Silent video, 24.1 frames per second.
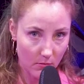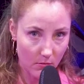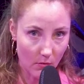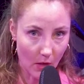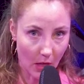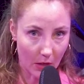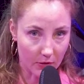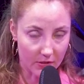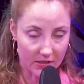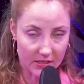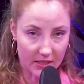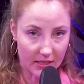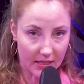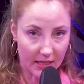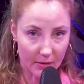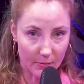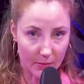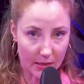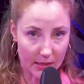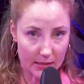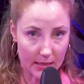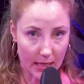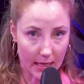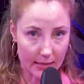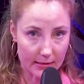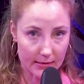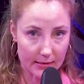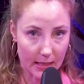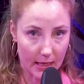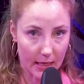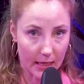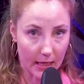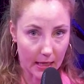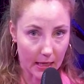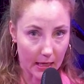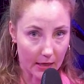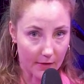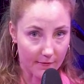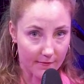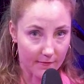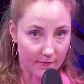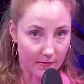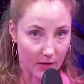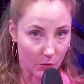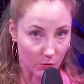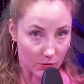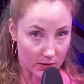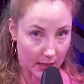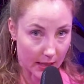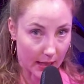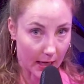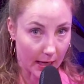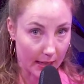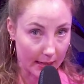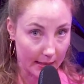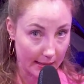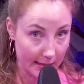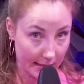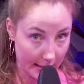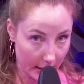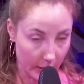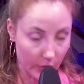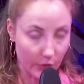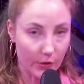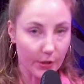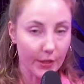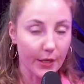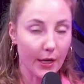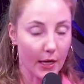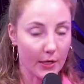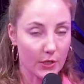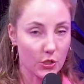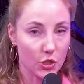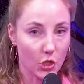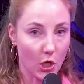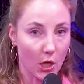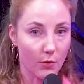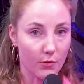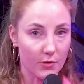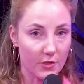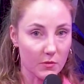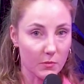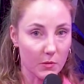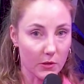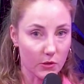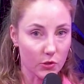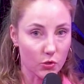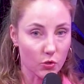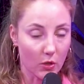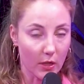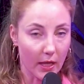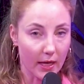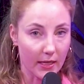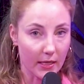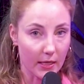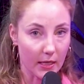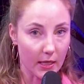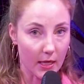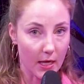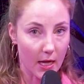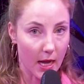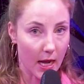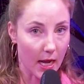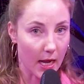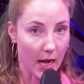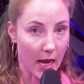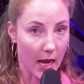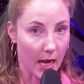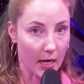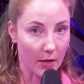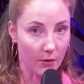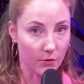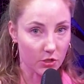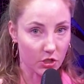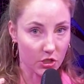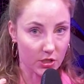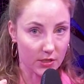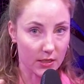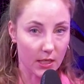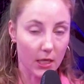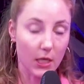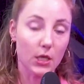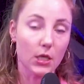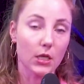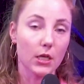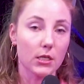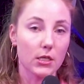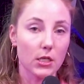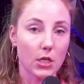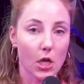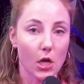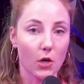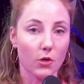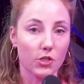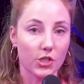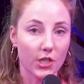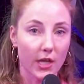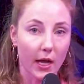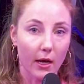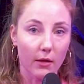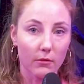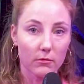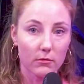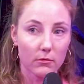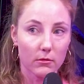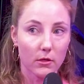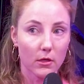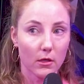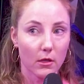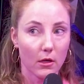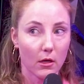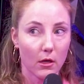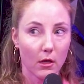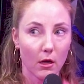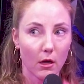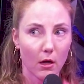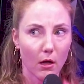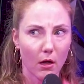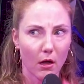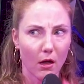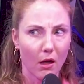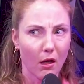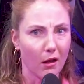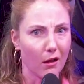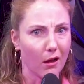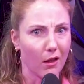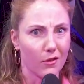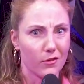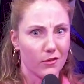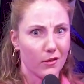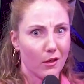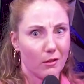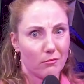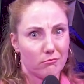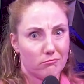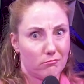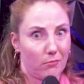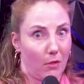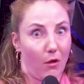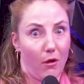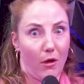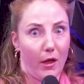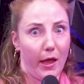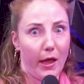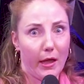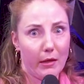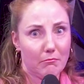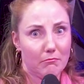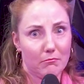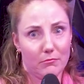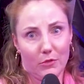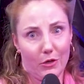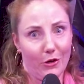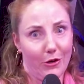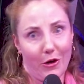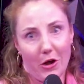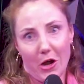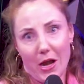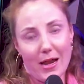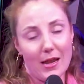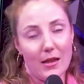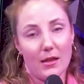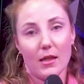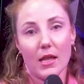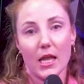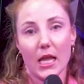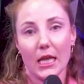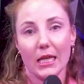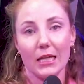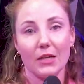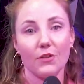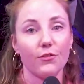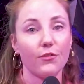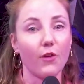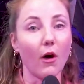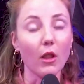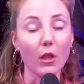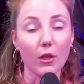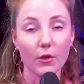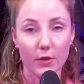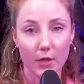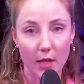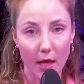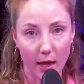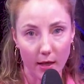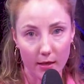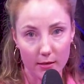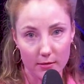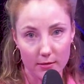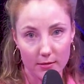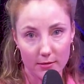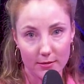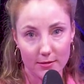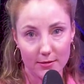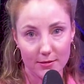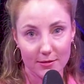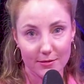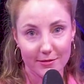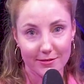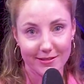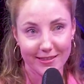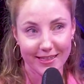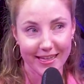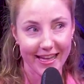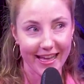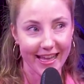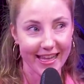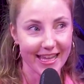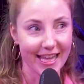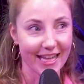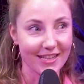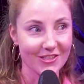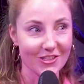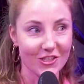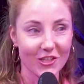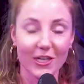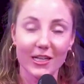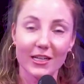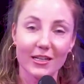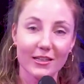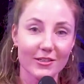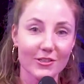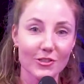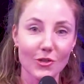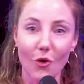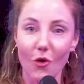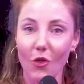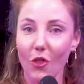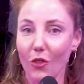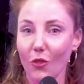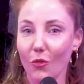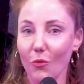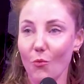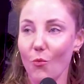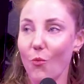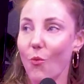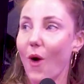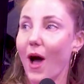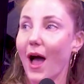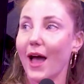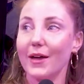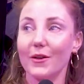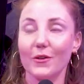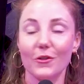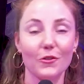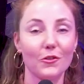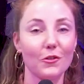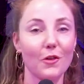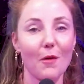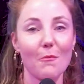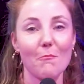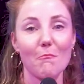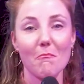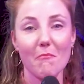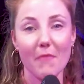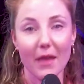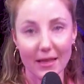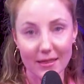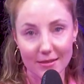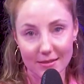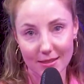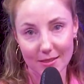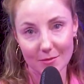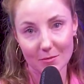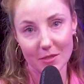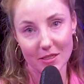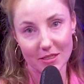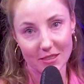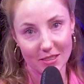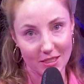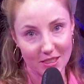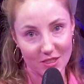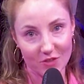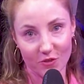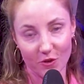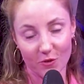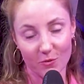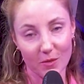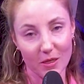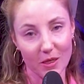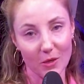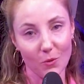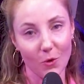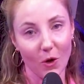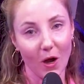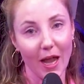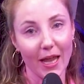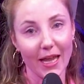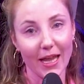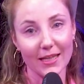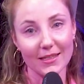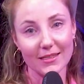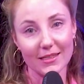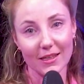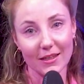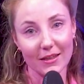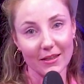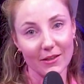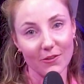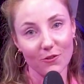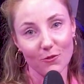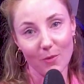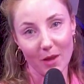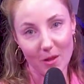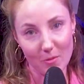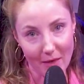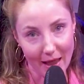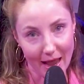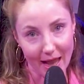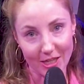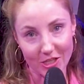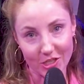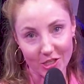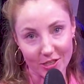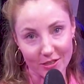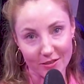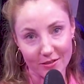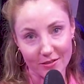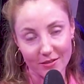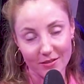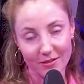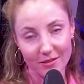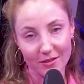I was sitting at my desk and it was like I literally got struck with spiritual lightning, and it was just like, you need to coach now. And I was like, okay, great. And I followed that. And that's created this whole wild, amazing business for me where I get to live my passion.